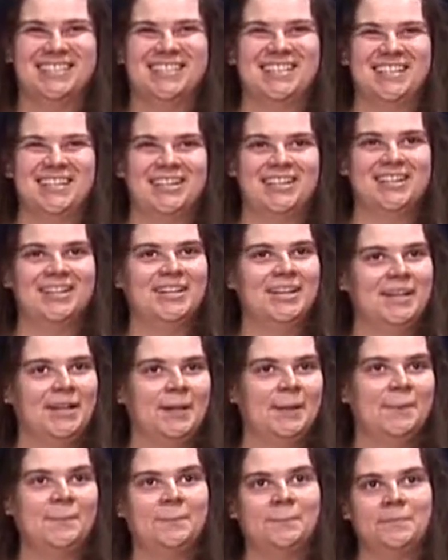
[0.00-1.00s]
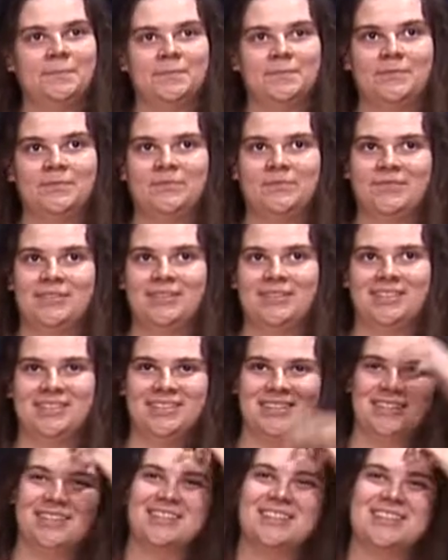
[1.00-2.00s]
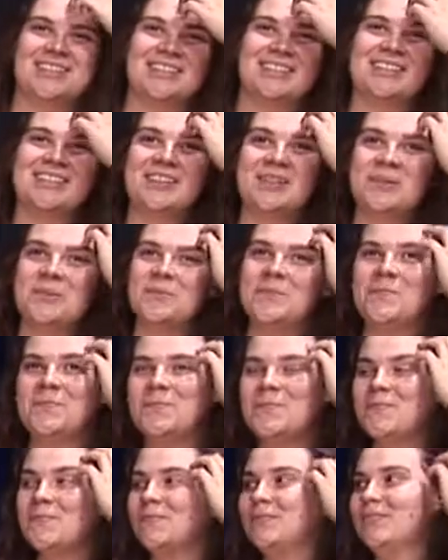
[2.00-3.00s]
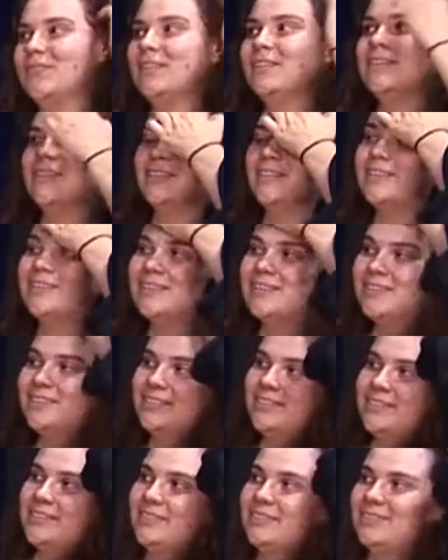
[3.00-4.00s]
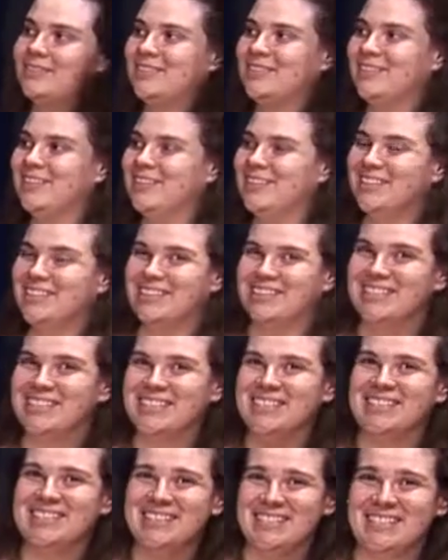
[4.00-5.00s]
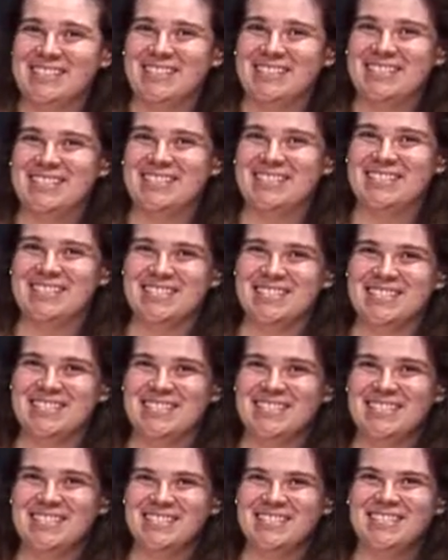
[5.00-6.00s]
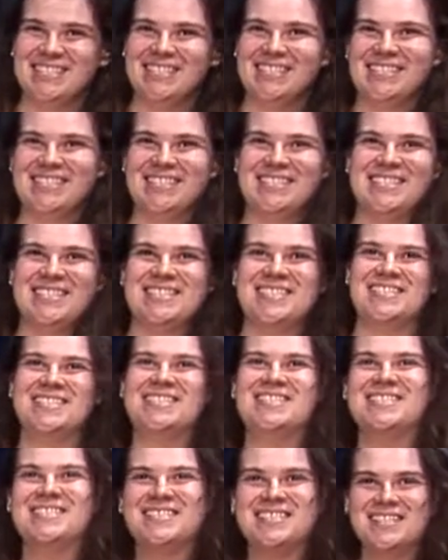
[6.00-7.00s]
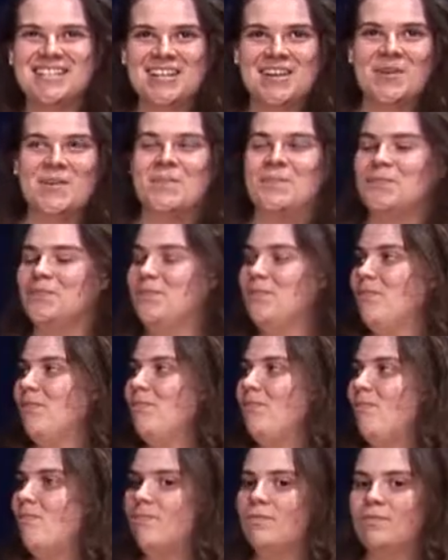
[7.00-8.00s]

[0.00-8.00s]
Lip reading: (not speaking)